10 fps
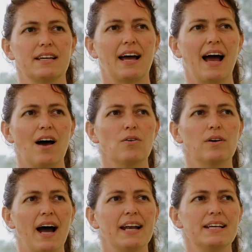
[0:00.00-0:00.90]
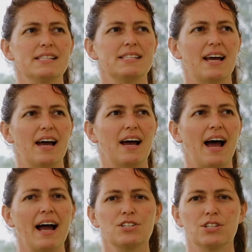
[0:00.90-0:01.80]
how God has
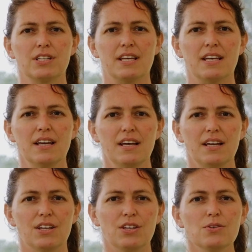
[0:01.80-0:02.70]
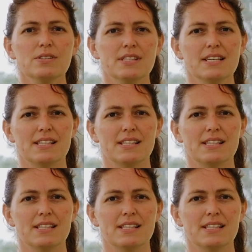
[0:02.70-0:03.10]
actually used these